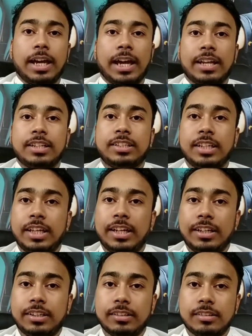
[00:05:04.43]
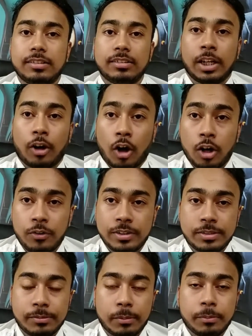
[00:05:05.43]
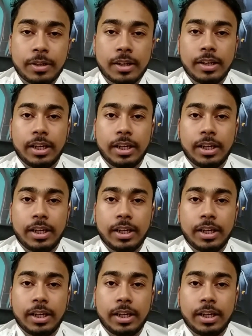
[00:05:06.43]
and share it. Always remember,